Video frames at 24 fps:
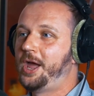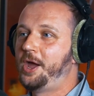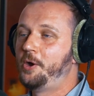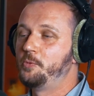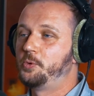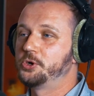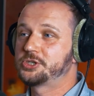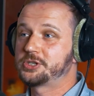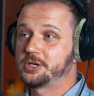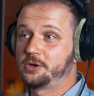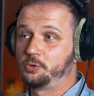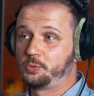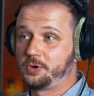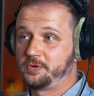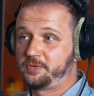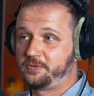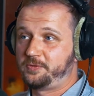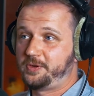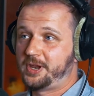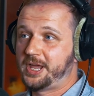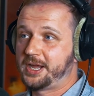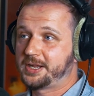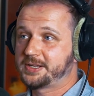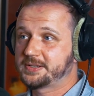which
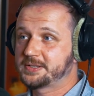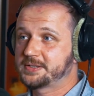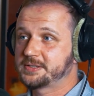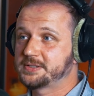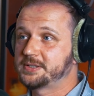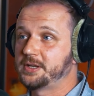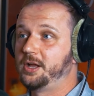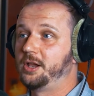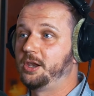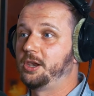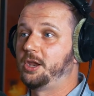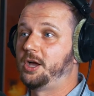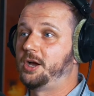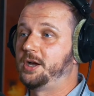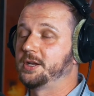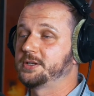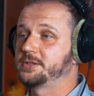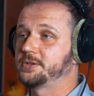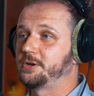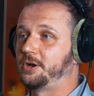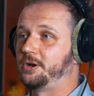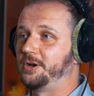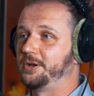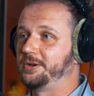reflects a
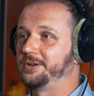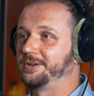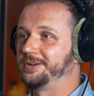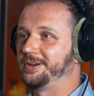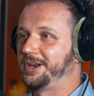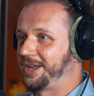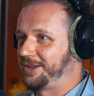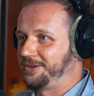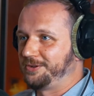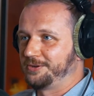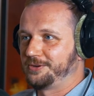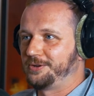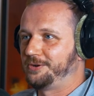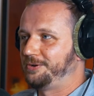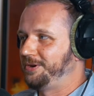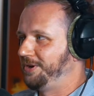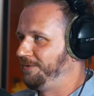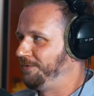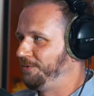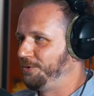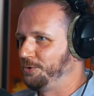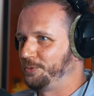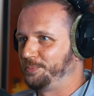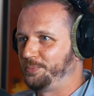lot on like you know
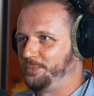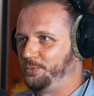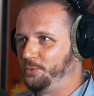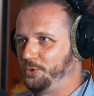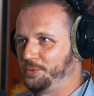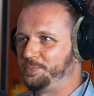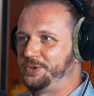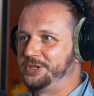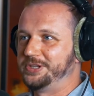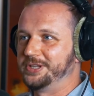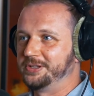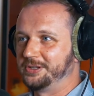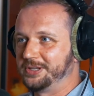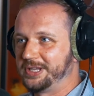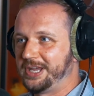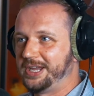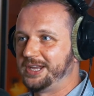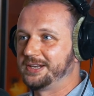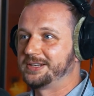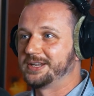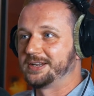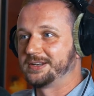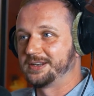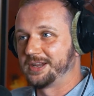if you would be the
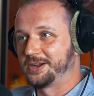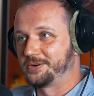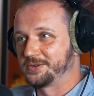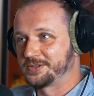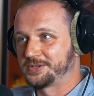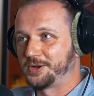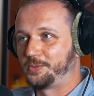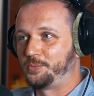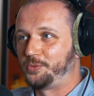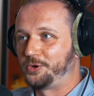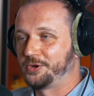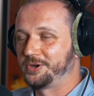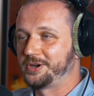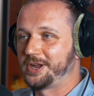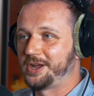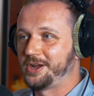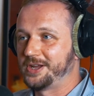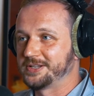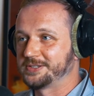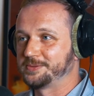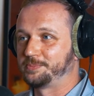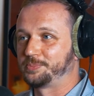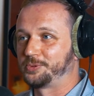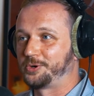lead and there's someone that
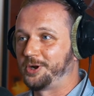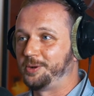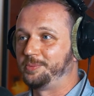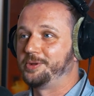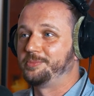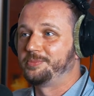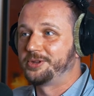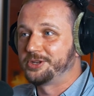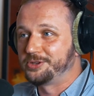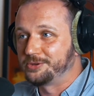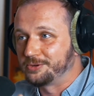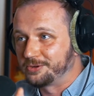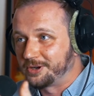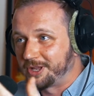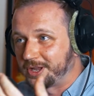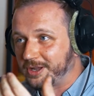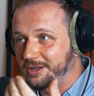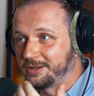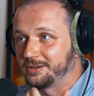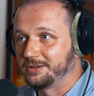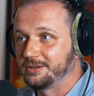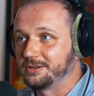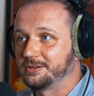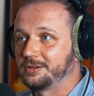has a problem and you're
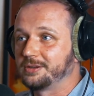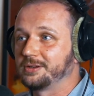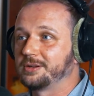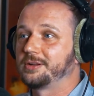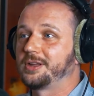like uh,